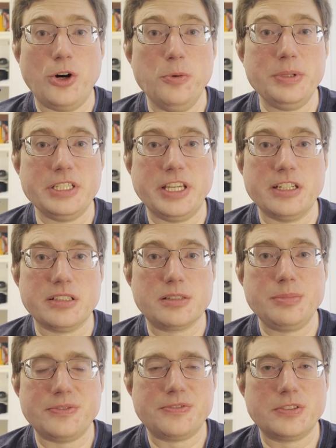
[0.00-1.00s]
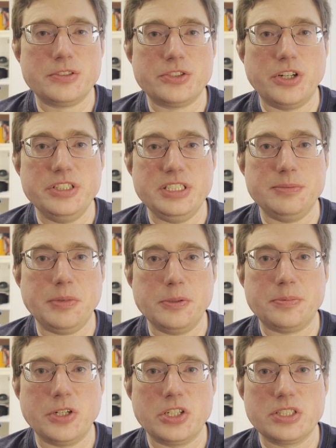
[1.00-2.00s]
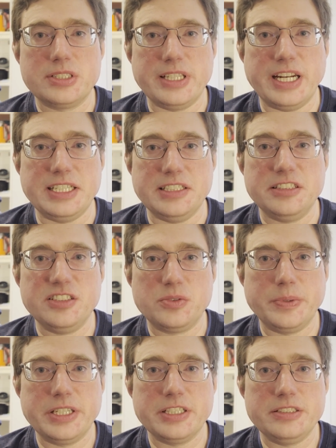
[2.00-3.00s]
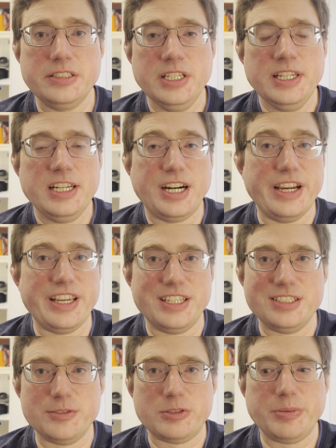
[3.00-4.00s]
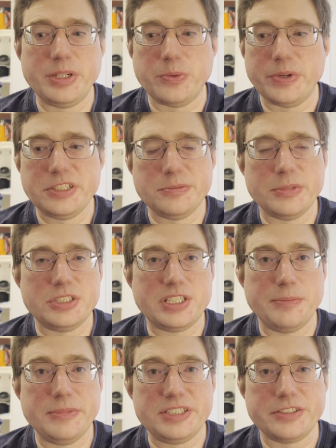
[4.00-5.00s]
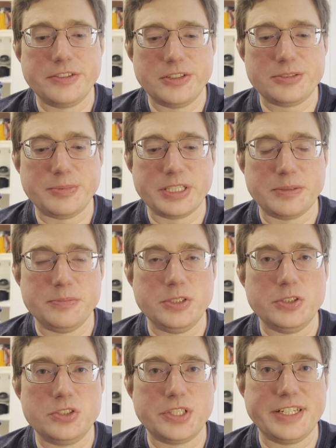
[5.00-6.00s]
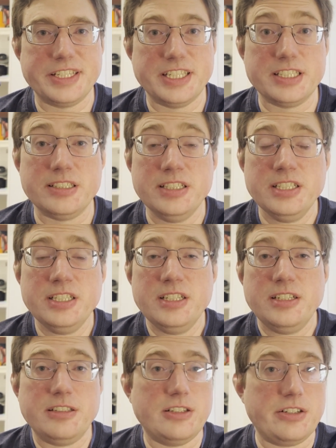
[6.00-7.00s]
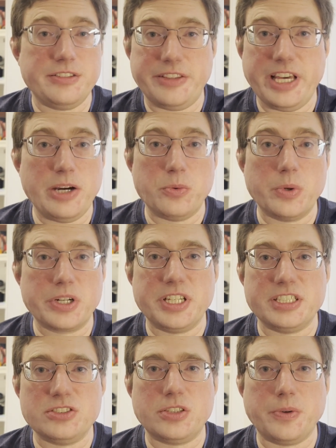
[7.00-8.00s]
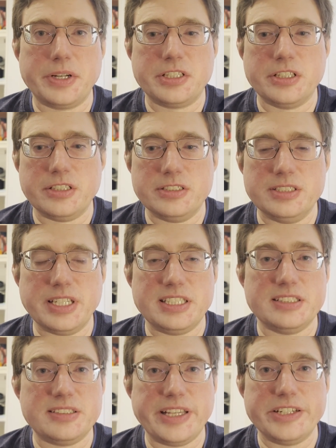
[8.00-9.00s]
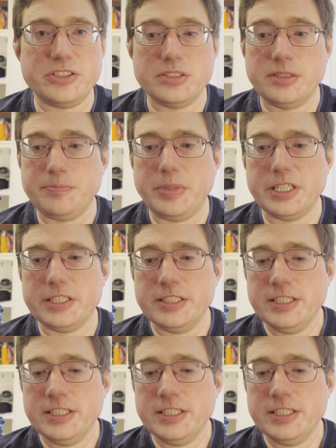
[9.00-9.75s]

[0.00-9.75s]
Hoping to get a little bit further on these boat projects than I did this weekend. I ended up spending way too much time messing around with my computer trying to get that working so I could design the sails, but